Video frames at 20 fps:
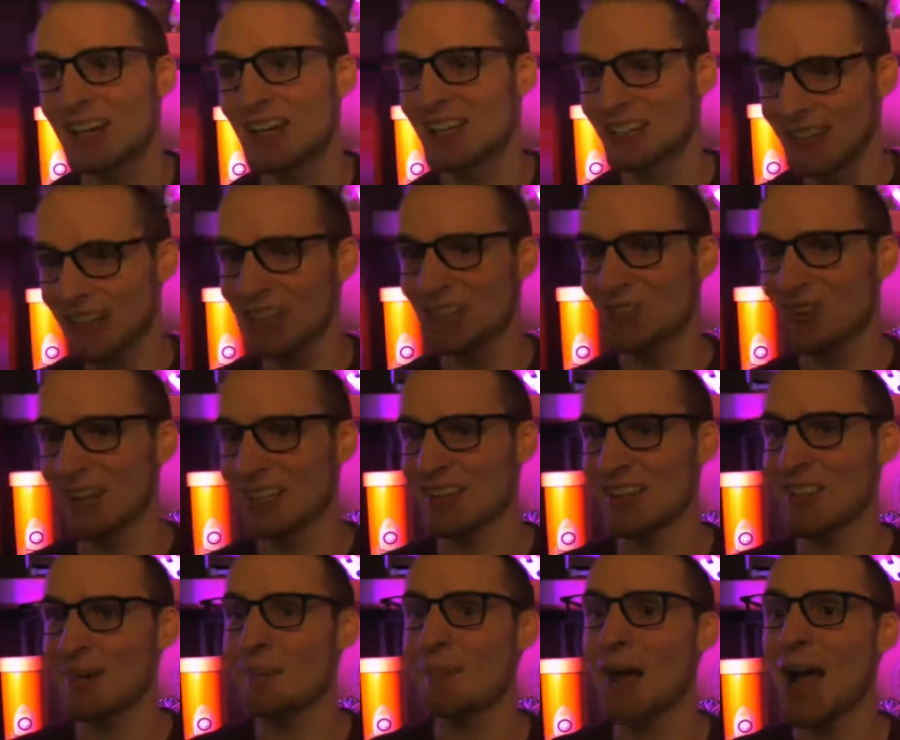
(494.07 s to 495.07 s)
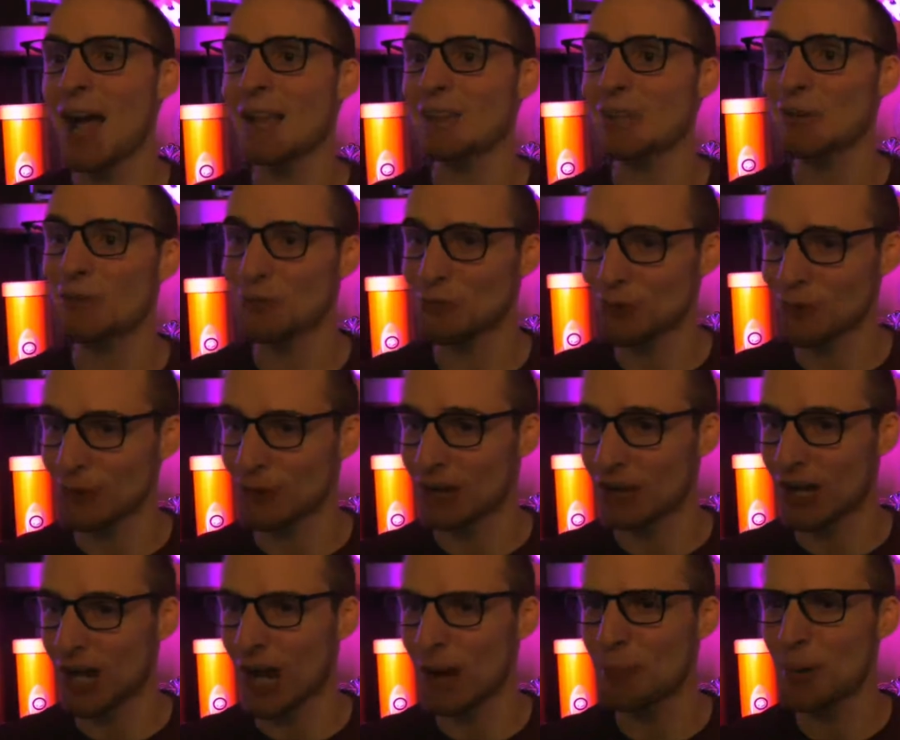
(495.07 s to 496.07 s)
That's right, The Motley Fool,
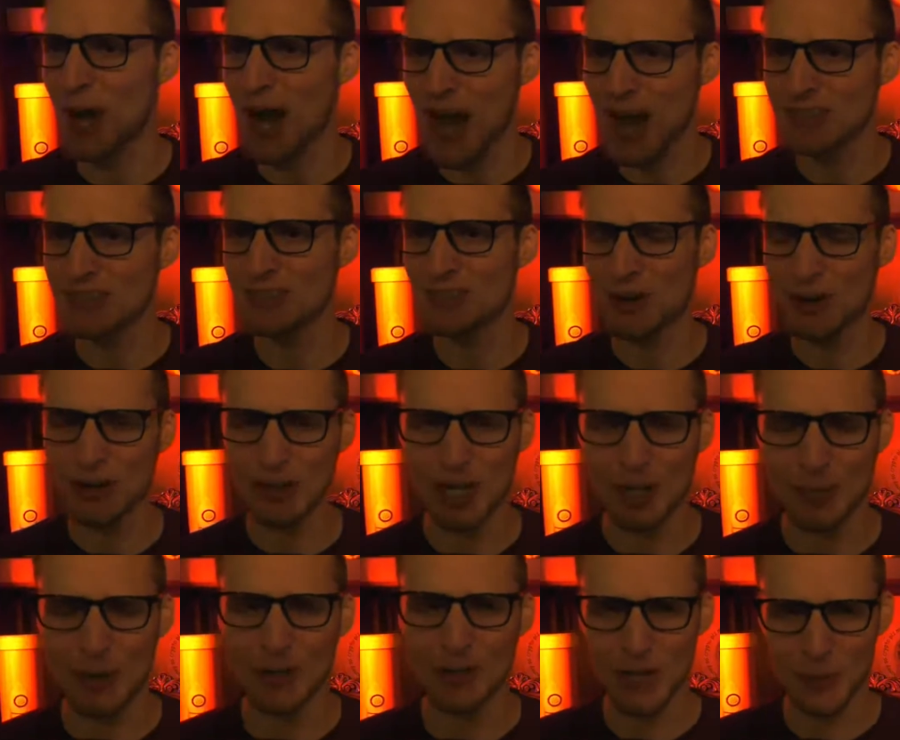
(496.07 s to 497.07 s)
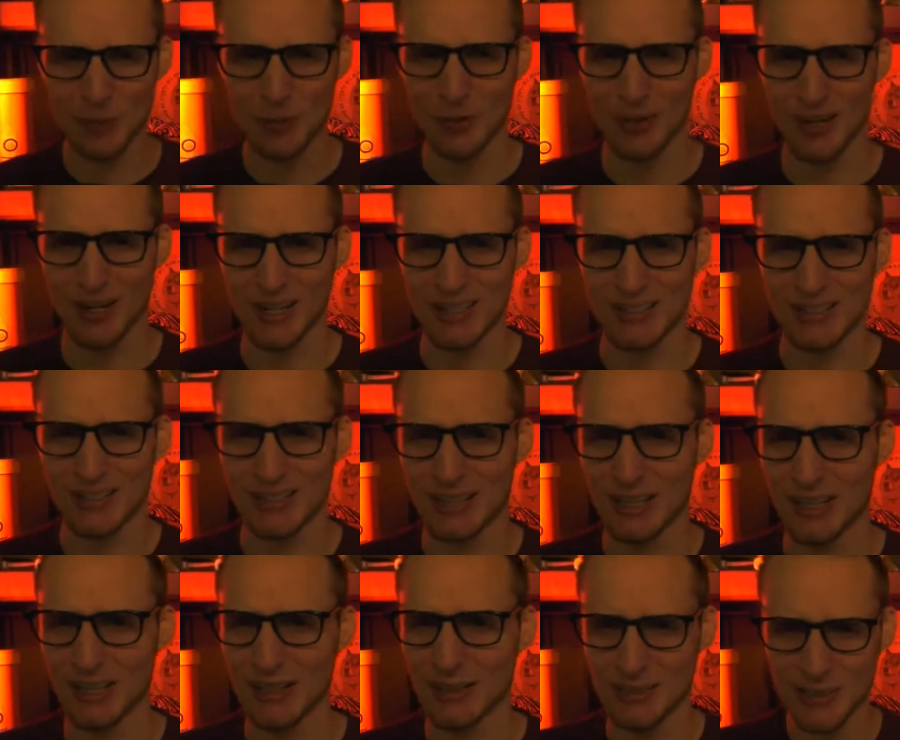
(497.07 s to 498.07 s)
a positive article about cryptocurrency.
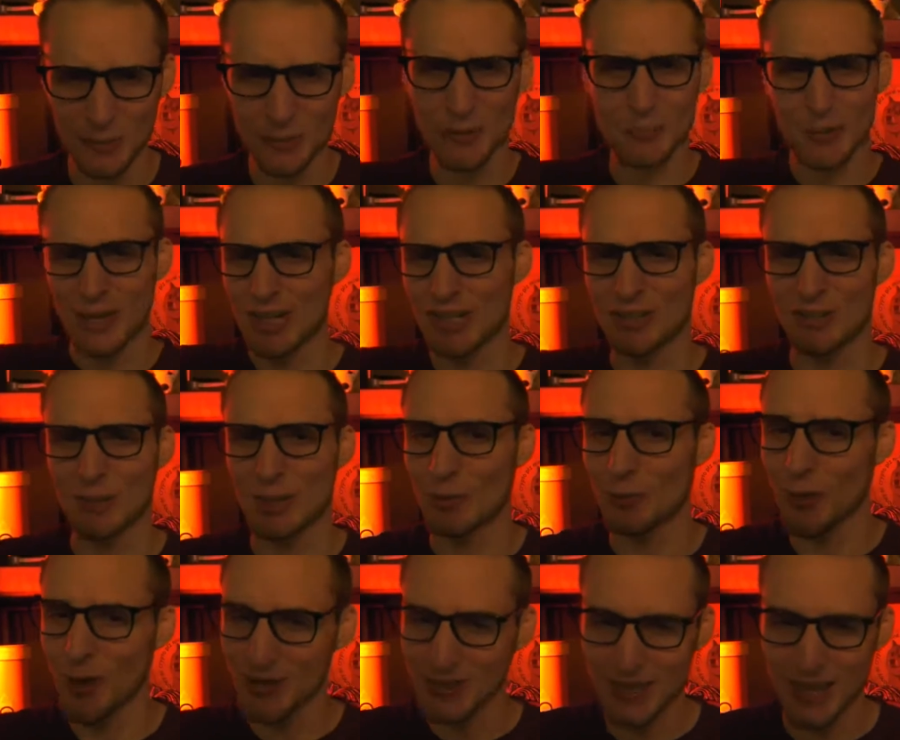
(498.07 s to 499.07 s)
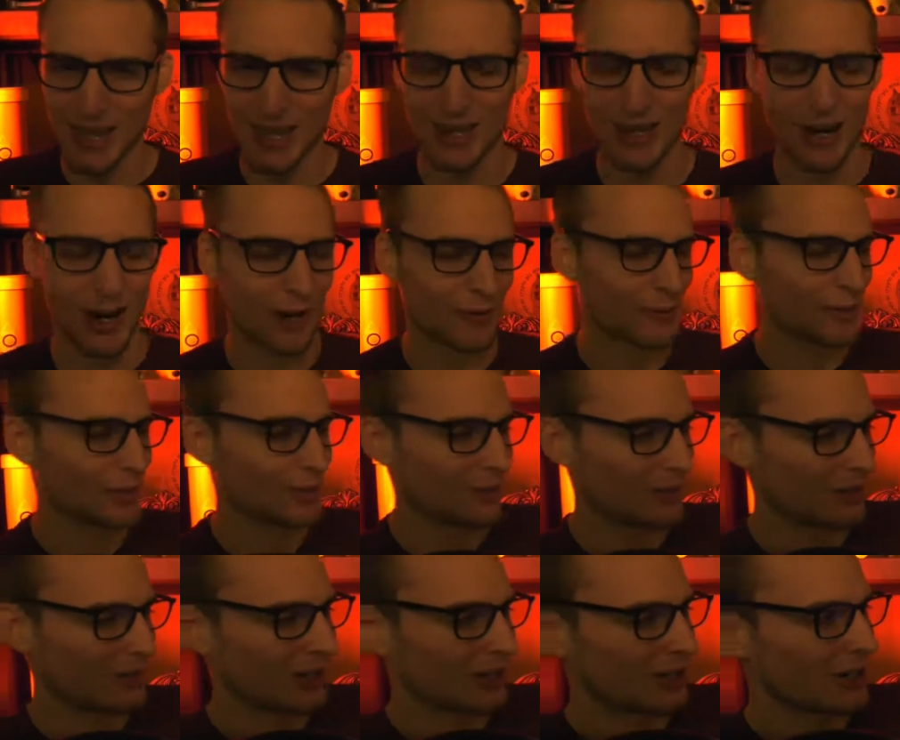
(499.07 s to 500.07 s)
Someone pinched me. What the heck are we doing here?